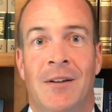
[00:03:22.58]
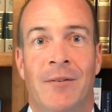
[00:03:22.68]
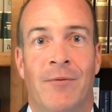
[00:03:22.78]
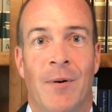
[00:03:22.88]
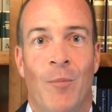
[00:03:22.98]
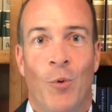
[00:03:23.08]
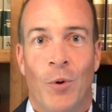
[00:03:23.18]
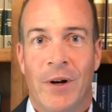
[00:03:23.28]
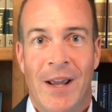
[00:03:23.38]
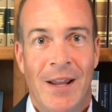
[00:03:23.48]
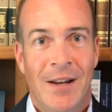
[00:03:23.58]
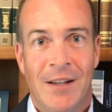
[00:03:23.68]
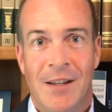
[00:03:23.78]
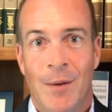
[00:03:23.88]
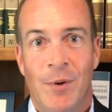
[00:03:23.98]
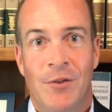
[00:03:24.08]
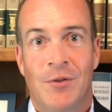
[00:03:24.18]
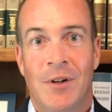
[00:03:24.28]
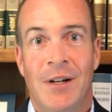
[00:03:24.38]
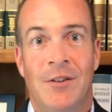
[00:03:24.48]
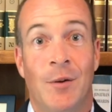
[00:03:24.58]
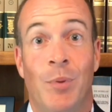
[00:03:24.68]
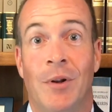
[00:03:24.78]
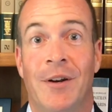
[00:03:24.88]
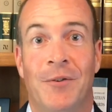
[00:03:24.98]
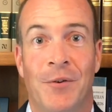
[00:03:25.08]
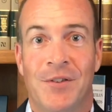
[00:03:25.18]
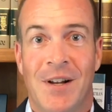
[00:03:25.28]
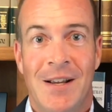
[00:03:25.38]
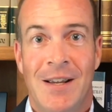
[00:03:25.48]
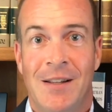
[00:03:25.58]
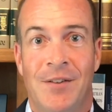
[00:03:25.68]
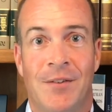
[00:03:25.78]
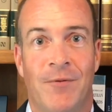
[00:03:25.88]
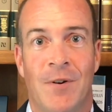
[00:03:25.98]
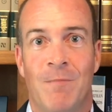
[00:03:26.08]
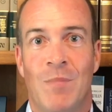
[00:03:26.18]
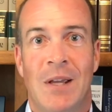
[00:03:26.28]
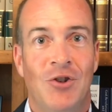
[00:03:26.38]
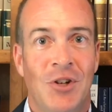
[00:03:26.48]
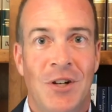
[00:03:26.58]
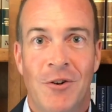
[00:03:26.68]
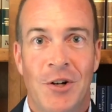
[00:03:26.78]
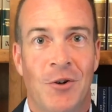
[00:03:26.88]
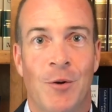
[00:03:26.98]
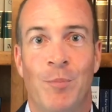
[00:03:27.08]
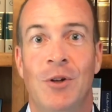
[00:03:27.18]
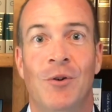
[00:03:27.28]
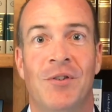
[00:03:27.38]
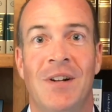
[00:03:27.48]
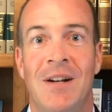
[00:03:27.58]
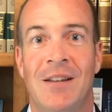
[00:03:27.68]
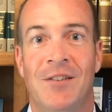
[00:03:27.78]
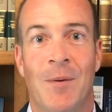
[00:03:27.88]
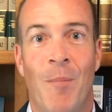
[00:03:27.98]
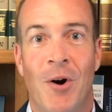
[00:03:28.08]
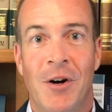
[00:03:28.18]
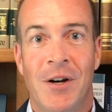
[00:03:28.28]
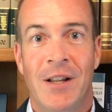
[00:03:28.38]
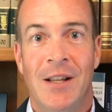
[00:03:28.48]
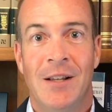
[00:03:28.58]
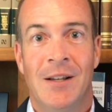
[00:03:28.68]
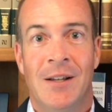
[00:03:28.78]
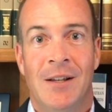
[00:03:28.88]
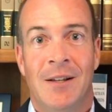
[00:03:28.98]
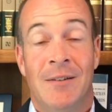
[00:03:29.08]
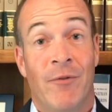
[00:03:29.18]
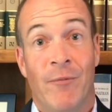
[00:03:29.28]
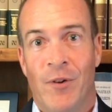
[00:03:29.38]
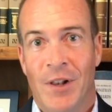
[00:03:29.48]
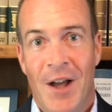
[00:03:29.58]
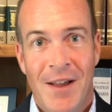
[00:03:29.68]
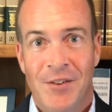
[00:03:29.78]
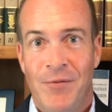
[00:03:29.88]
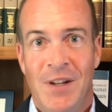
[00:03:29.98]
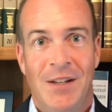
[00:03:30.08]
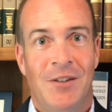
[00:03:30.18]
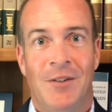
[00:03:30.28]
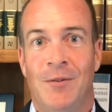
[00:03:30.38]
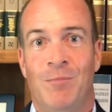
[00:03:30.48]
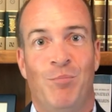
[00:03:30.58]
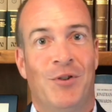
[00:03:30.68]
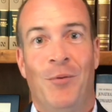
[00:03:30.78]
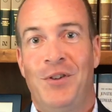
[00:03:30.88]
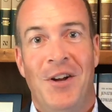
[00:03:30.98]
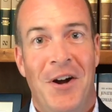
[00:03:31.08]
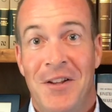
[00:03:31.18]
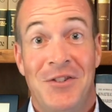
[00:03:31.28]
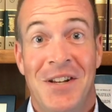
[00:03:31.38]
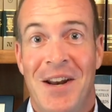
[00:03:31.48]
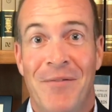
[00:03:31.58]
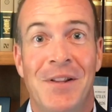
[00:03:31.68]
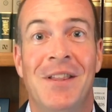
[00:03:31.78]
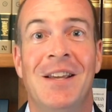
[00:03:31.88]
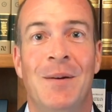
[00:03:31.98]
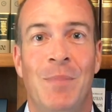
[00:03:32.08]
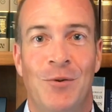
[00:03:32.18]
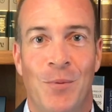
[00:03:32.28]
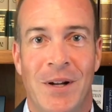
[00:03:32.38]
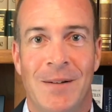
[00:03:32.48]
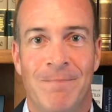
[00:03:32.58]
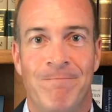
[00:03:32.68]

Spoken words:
from organic chemistry to political science, from engineering or computer science to marketing, from philosophy to sociology and everything in between.